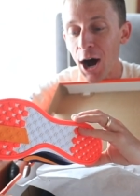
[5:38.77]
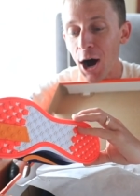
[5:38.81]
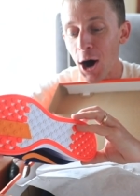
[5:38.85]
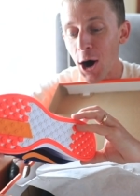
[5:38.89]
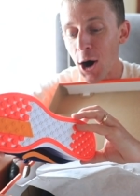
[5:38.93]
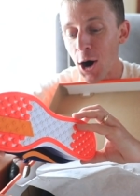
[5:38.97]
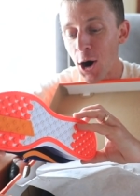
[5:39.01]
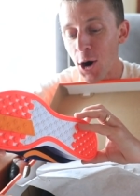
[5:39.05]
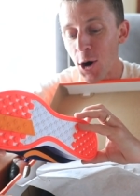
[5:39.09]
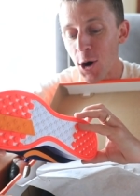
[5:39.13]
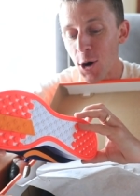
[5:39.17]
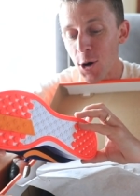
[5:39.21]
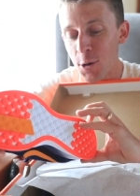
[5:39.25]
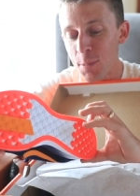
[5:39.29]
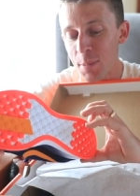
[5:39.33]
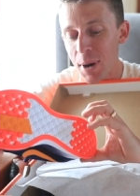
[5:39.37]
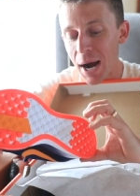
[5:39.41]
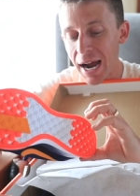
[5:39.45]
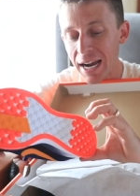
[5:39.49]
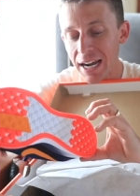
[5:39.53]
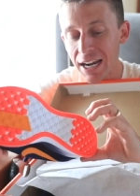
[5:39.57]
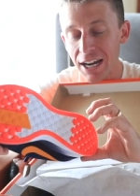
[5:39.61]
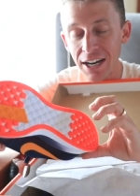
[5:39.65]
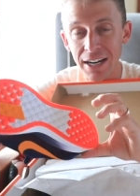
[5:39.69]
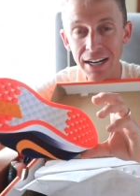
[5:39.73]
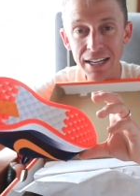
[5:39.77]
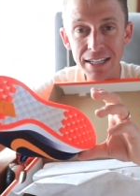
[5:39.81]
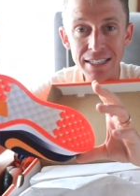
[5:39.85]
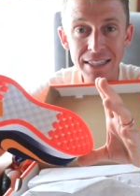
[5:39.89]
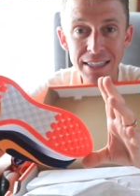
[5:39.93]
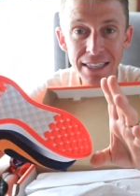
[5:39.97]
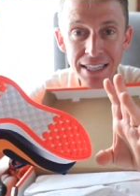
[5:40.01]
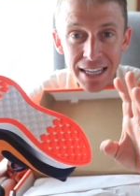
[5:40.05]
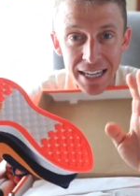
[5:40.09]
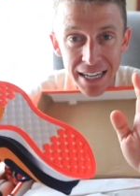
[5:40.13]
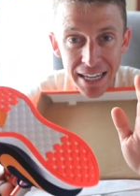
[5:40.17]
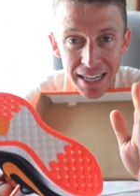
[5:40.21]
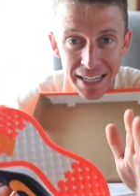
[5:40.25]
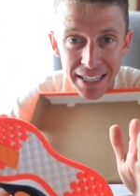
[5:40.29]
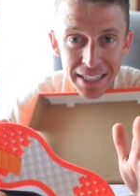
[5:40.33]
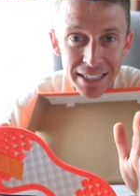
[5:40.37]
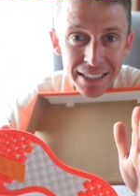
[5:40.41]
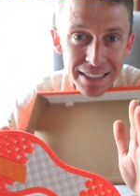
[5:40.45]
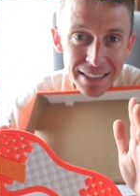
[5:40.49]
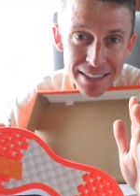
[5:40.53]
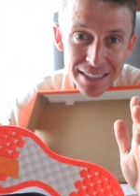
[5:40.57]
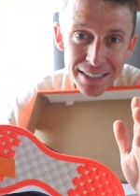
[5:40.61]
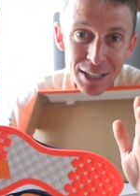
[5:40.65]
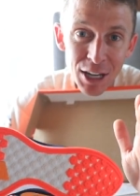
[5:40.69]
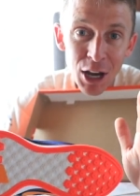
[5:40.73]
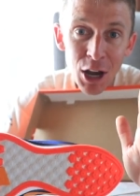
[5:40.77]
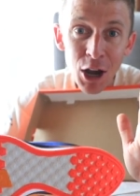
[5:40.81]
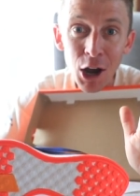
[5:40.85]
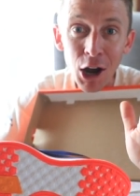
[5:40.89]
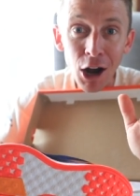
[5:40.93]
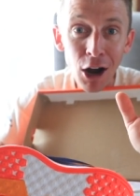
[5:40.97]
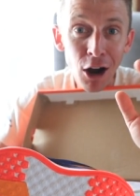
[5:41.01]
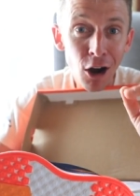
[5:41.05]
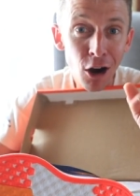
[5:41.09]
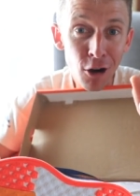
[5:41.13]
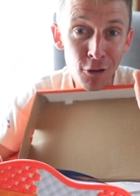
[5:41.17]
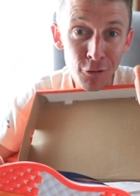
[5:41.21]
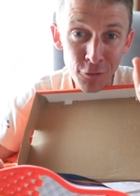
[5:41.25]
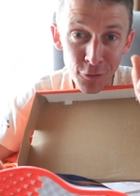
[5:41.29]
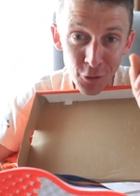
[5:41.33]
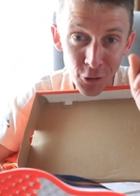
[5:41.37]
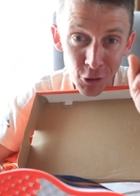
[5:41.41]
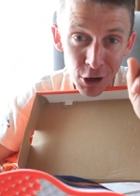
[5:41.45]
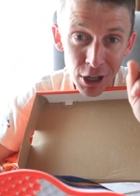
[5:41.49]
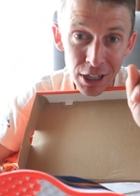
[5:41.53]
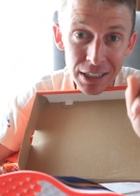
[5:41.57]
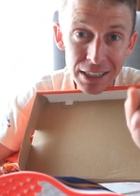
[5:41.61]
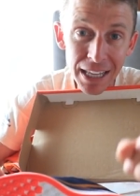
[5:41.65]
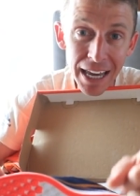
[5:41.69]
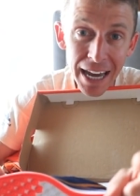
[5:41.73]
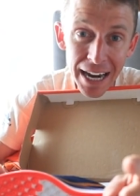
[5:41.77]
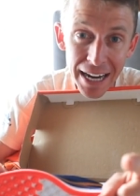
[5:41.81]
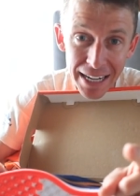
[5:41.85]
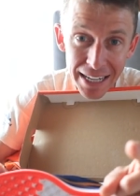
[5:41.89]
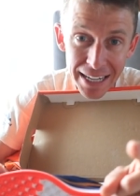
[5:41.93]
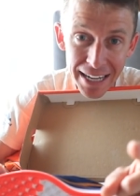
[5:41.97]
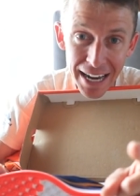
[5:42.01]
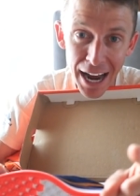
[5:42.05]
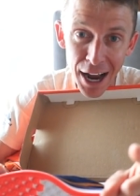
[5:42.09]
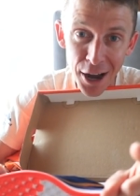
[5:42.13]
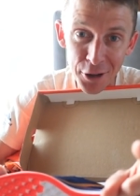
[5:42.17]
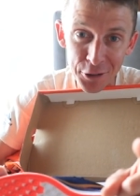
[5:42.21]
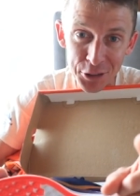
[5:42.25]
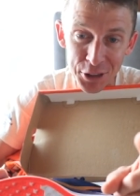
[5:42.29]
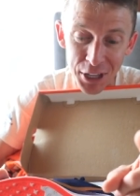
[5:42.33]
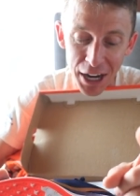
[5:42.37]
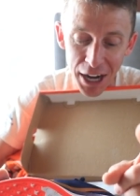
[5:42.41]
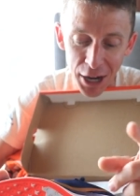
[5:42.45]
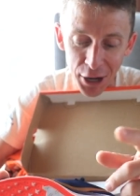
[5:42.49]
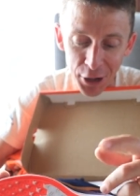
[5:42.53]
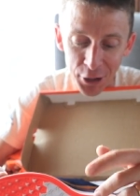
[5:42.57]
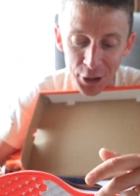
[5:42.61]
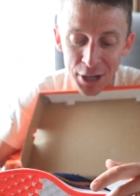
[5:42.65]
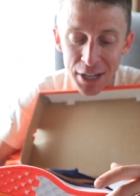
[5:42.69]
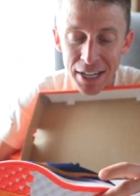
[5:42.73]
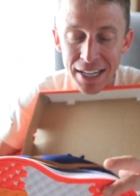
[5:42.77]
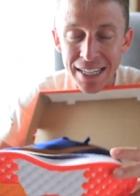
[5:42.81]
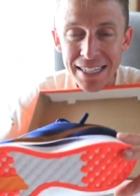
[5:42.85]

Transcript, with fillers: Oh my goodness, these are for a lady out there.